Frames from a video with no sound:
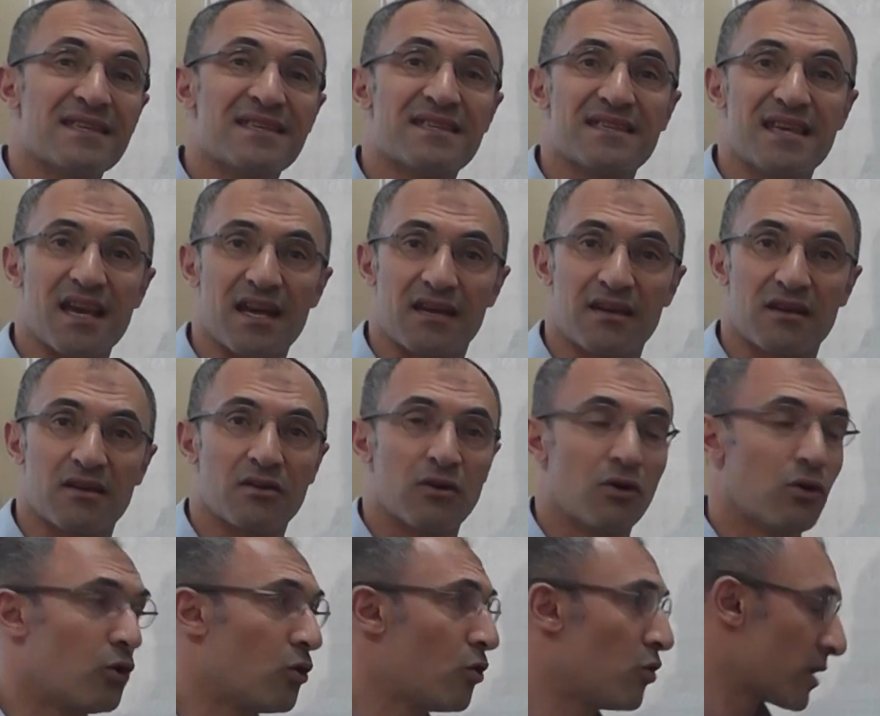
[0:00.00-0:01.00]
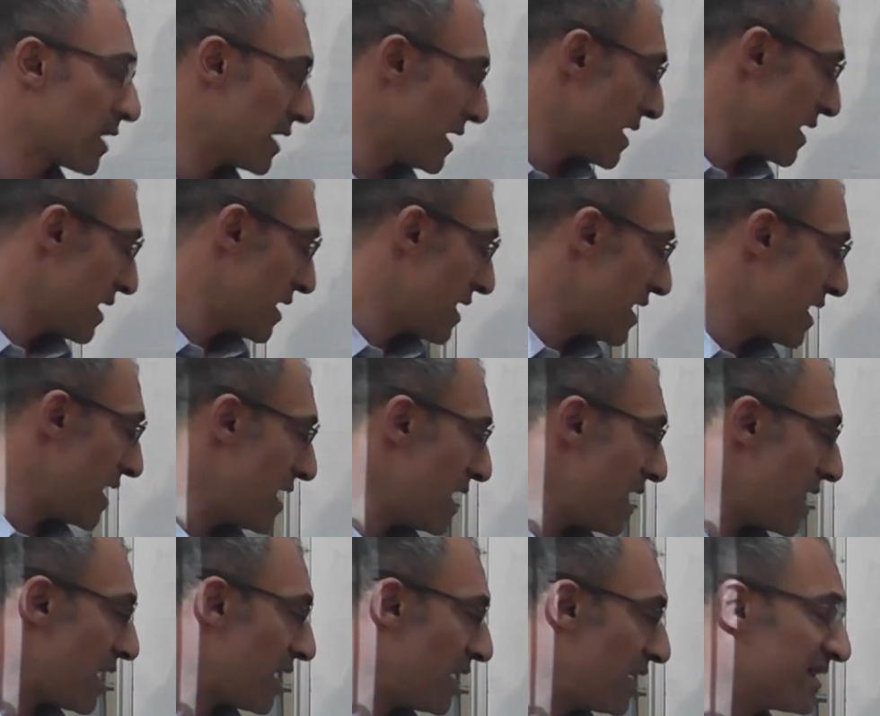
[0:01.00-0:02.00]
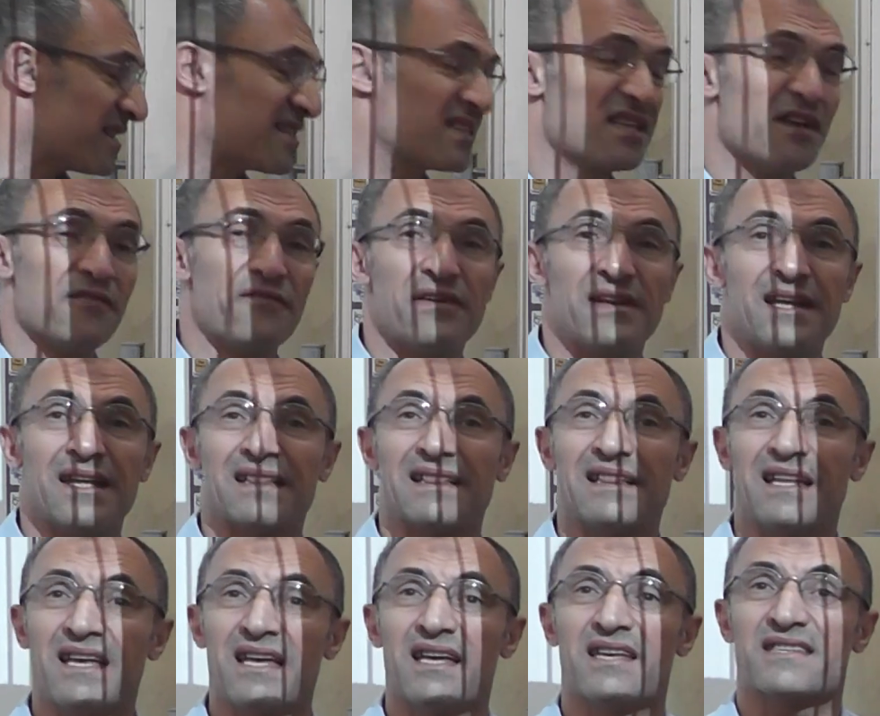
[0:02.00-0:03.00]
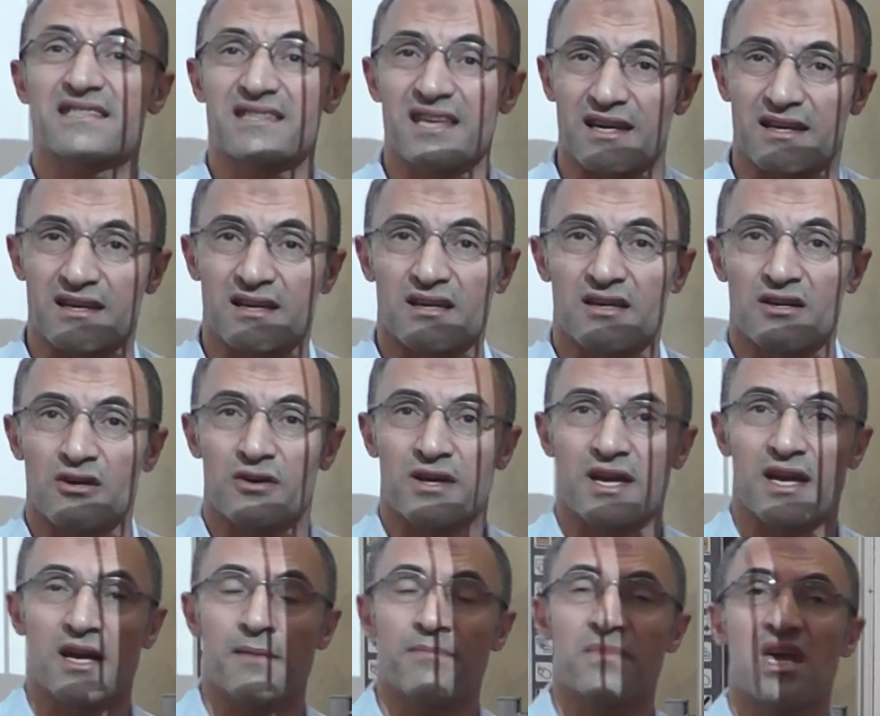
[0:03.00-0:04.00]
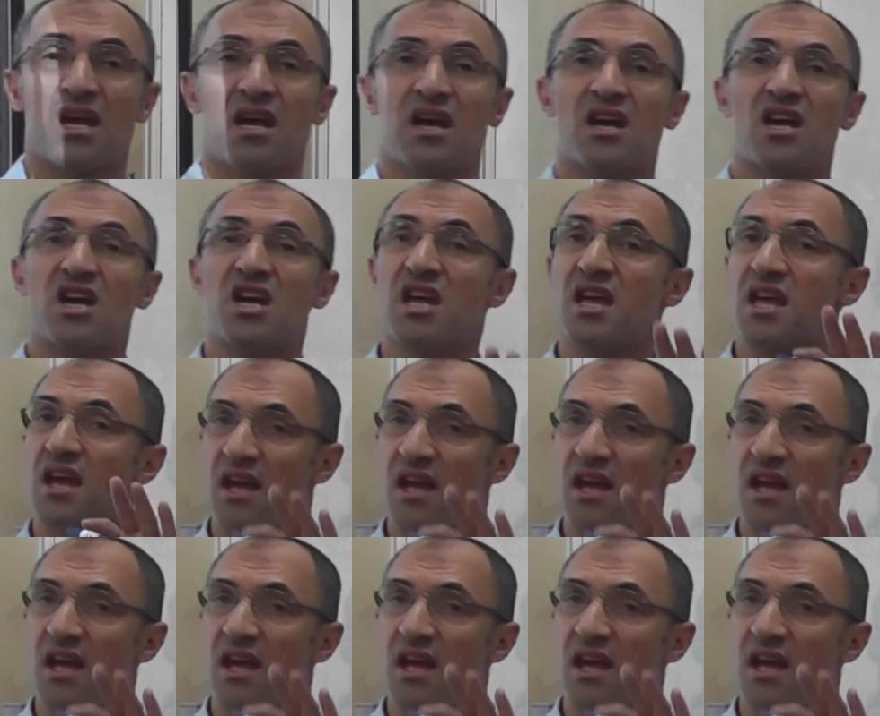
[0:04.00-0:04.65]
sick. Or, he is definitely sick. Okay, he